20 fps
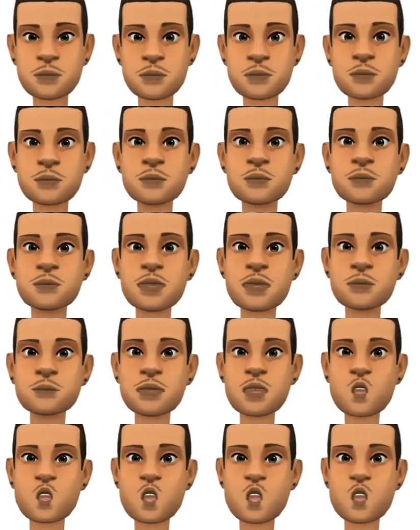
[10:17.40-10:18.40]
According
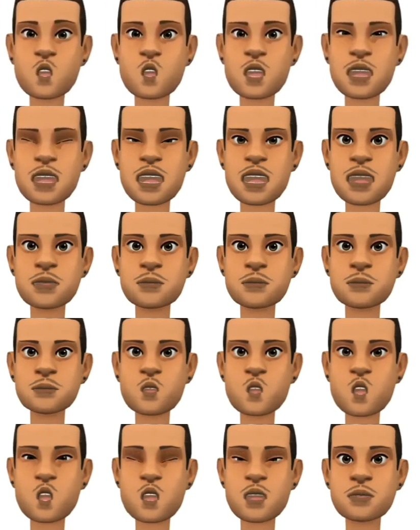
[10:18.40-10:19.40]
to the World Bank,
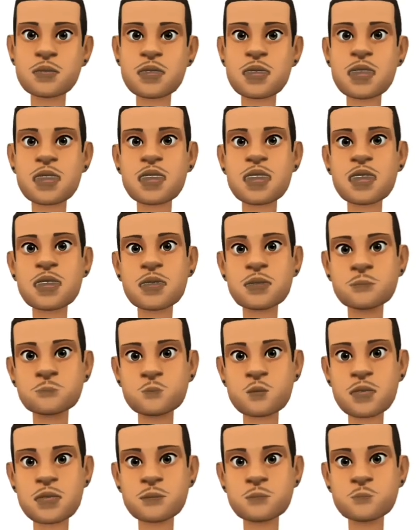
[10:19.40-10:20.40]
South Africa is the
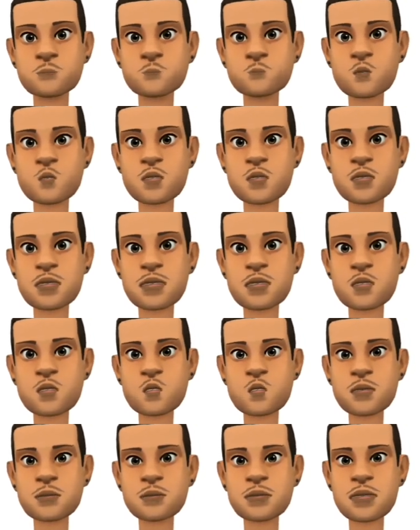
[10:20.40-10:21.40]
most unequal
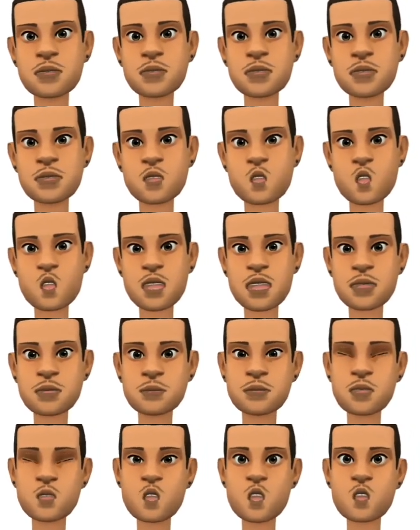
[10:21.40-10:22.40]
nation on earth
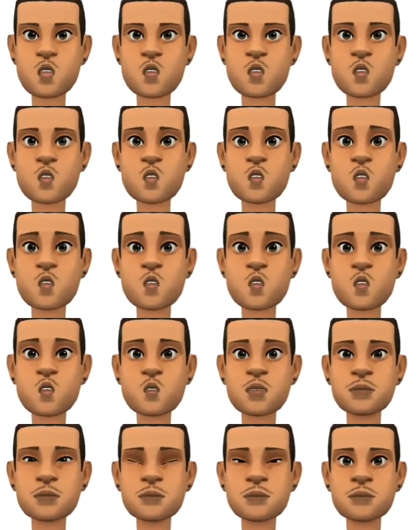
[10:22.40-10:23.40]
economically.
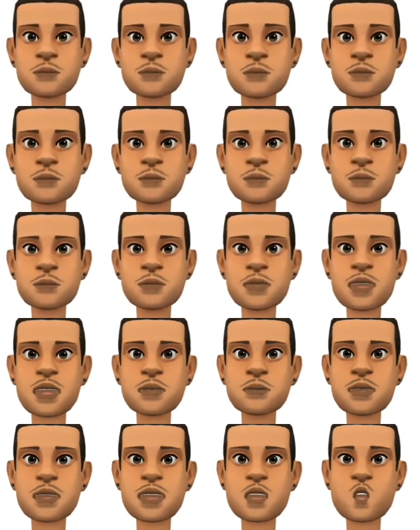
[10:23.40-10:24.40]
The
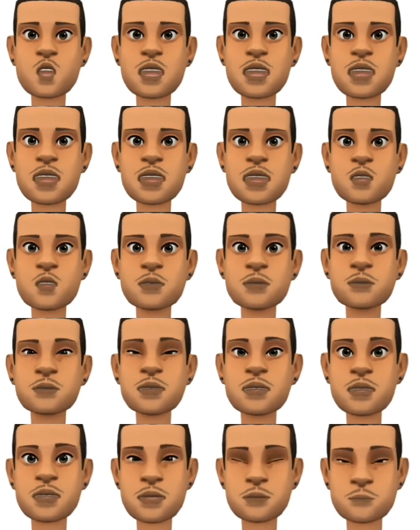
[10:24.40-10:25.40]
reasons why that is so
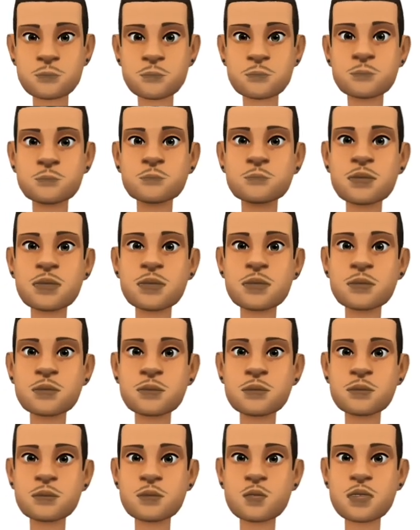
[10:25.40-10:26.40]
are many.
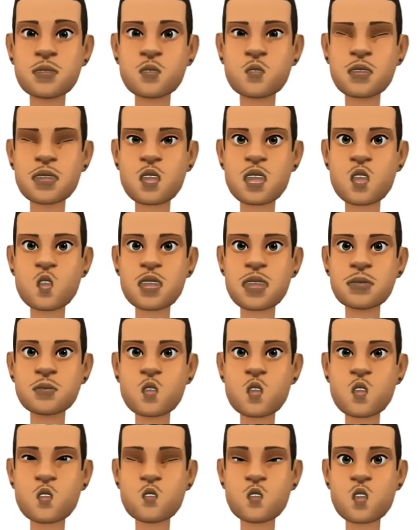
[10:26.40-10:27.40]
Apartheid,
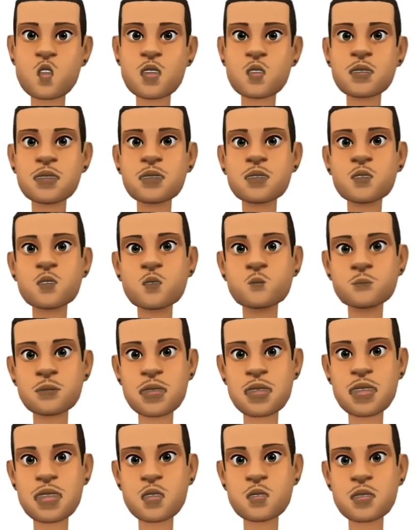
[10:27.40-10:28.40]
for example,
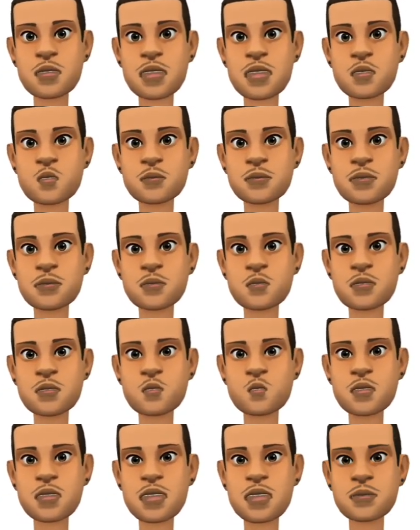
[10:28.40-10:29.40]
created a very huge
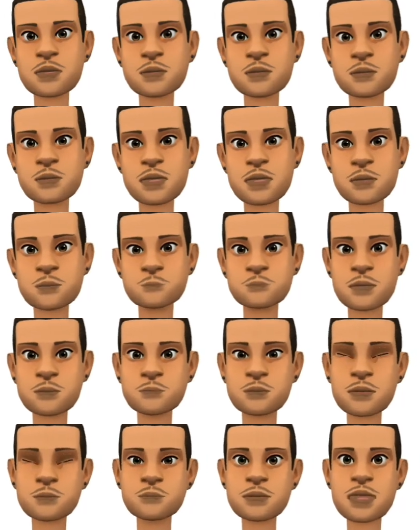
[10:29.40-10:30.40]
gap between
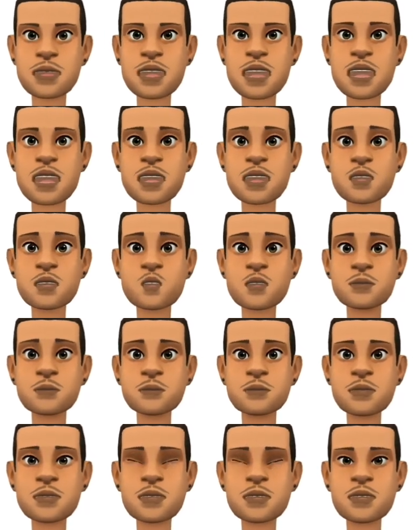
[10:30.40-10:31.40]
black and white
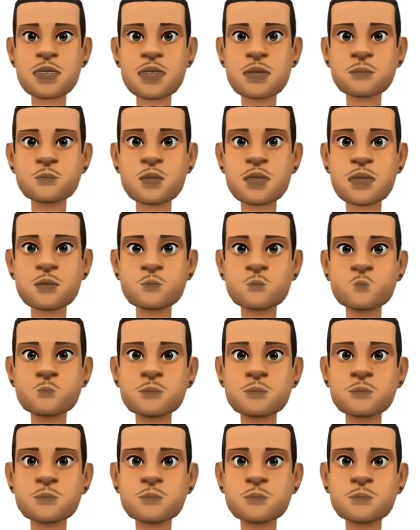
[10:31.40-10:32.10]
economically.